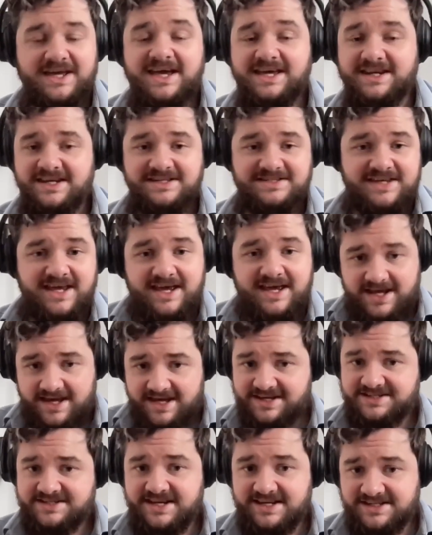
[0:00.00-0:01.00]
It is
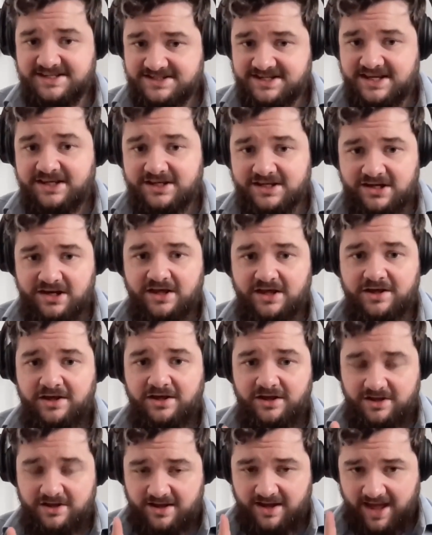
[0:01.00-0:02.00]
a singular
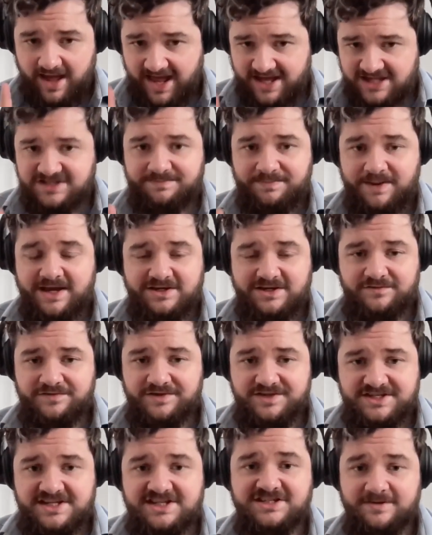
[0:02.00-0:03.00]
aspect of the
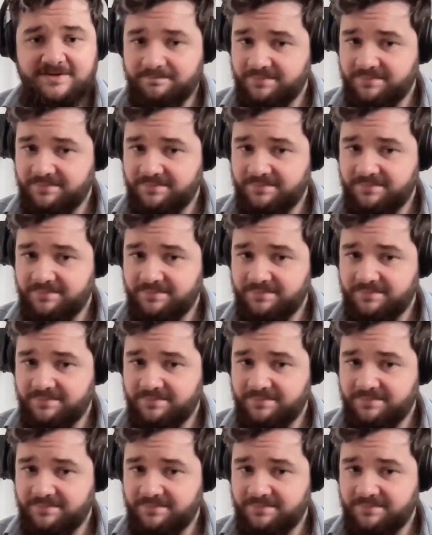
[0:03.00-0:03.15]
system,